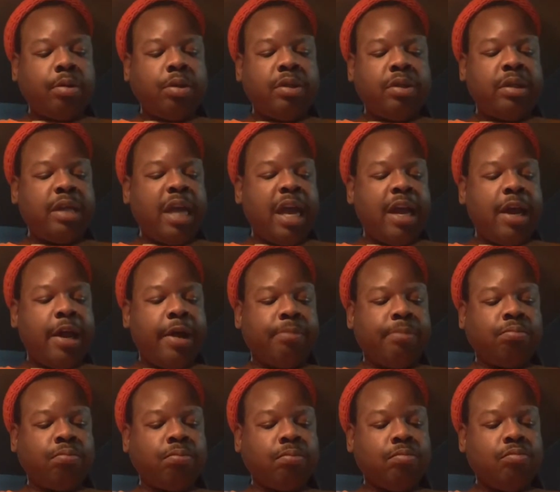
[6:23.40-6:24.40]

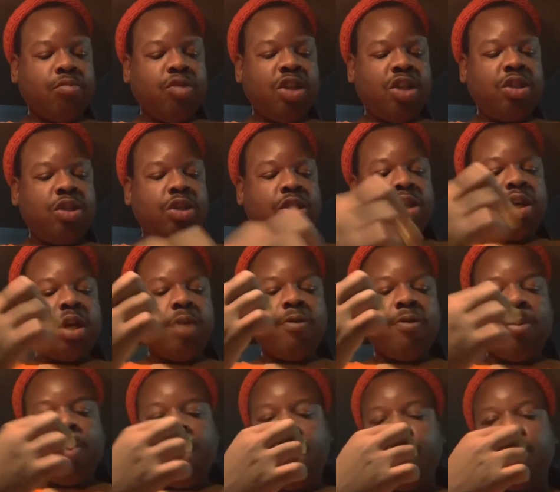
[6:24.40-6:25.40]
Damn, doesn't look good for
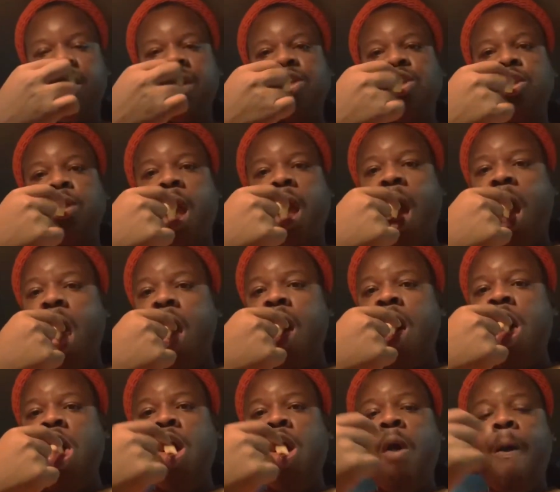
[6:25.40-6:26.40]
Popeyes.
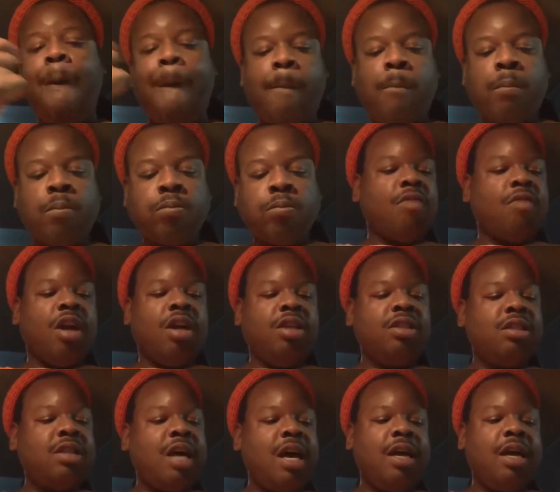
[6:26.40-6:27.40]
It's
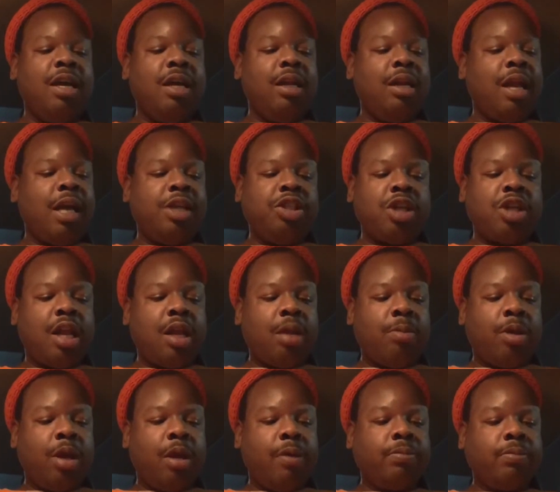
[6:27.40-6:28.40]
not hitting like
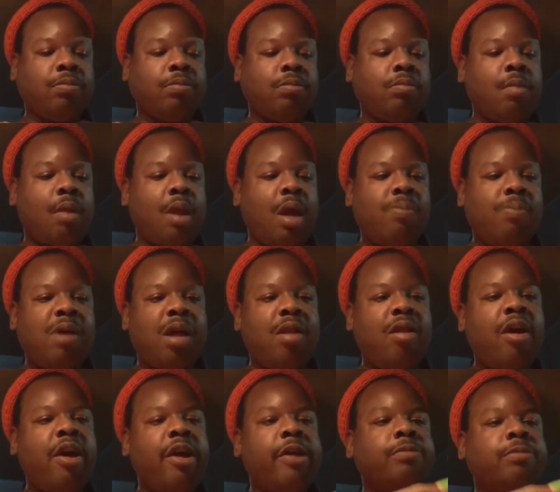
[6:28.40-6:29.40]
Jollibee. I'm not
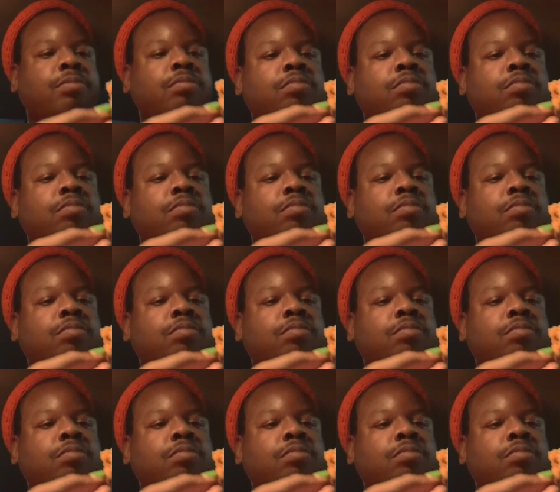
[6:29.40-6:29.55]
lying.